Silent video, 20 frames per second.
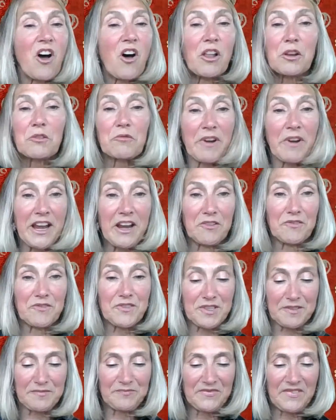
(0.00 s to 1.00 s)
all
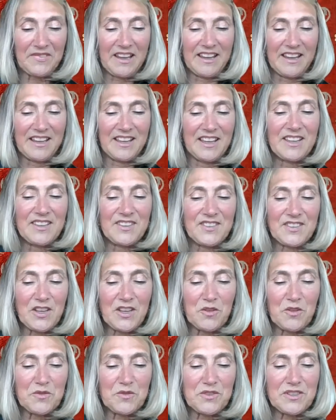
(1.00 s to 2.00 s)
around.
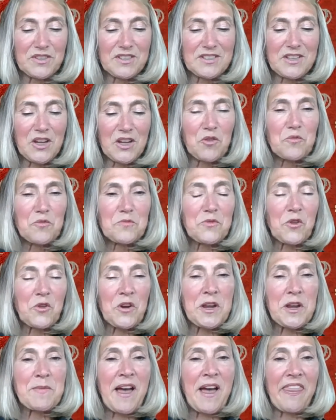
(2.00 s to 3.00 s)
So don't
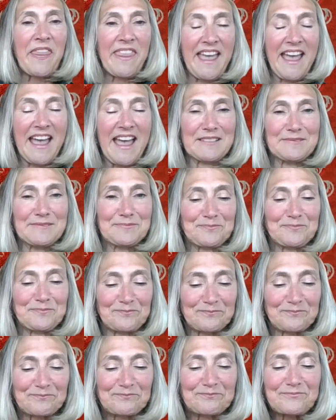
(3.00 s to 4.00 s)
worry about that.
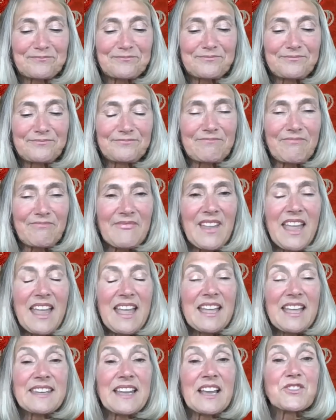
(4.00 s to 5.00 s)

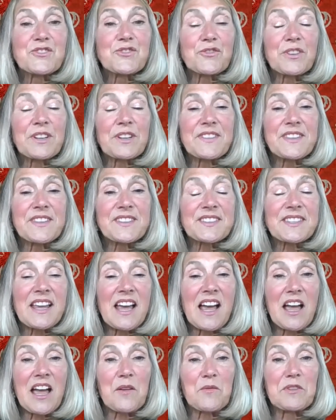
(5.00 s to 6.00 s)
Now, during this
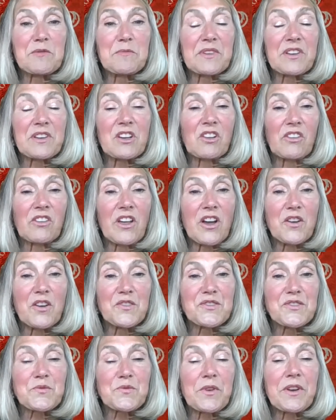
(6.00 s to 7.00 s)
time we've been
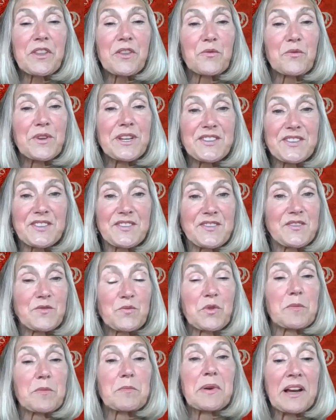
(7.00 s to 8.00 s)
closed, one of the reasons
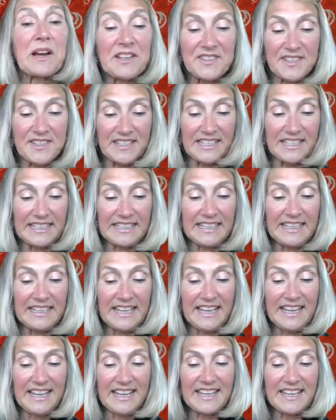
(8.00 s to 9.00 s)
we're buzzing
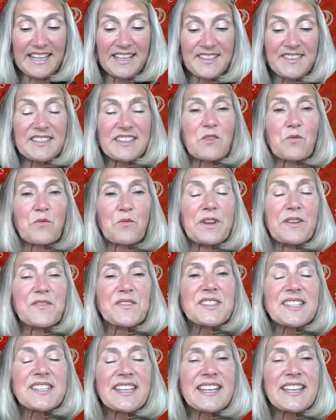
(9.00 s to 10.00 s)
is that we've
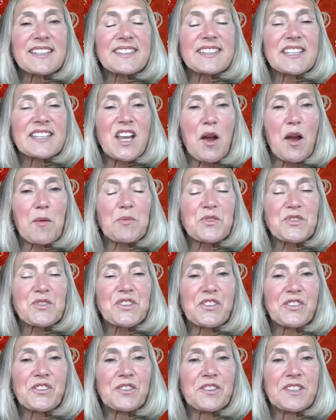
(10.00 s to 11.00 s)
seized the
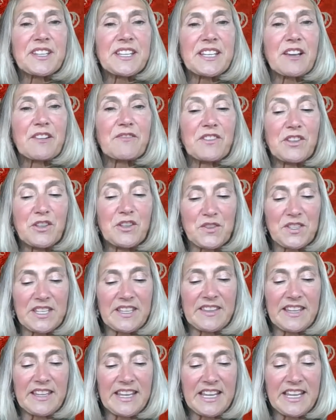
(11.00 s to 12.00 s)
opportunity of
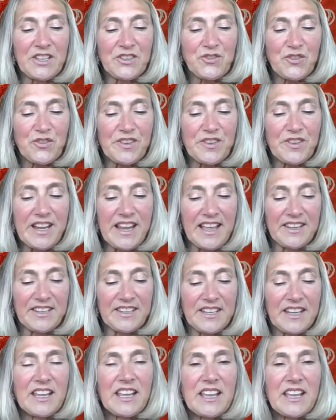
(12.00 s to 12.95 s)
using the internet